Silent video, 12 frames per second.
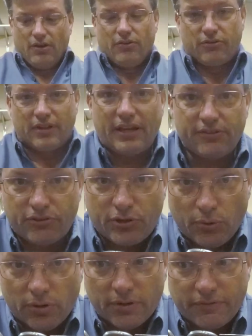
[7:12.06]
So that's a
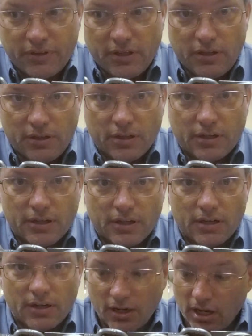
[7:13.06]
tour of the
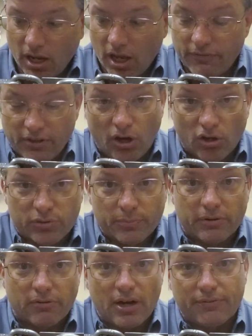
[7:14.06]
ultimate
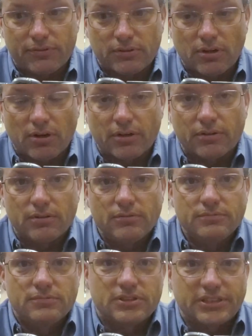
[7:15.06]
rifle target
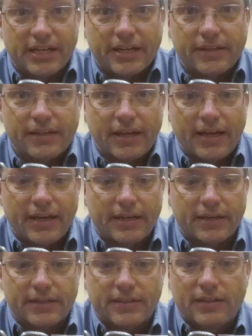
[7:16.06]
stand,
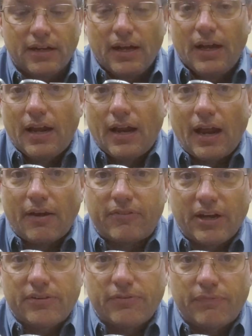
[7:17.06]
and I've
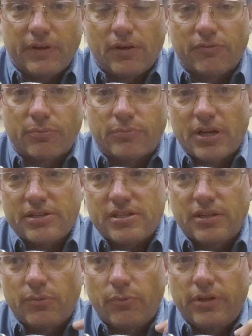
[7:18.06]
got some video of some testing
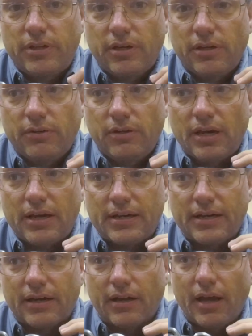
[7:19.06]
that we did
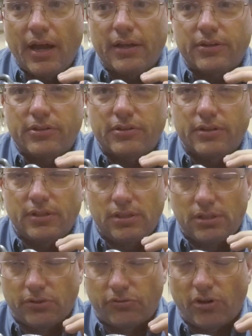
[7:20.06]
at
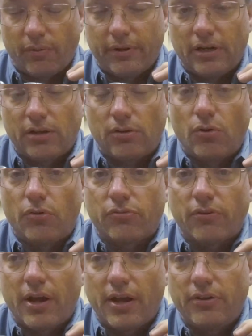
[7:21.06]
disturbingly close
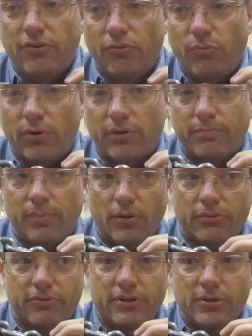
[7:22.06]
range with both
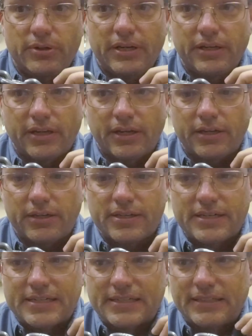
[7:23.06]
308
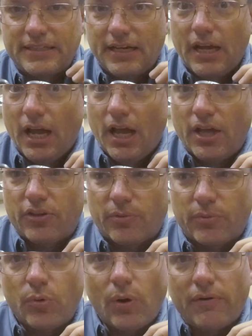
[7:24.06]
and some
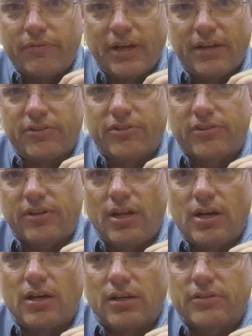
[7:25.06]
12 gauge
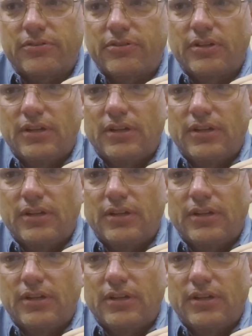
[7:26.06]
slugs,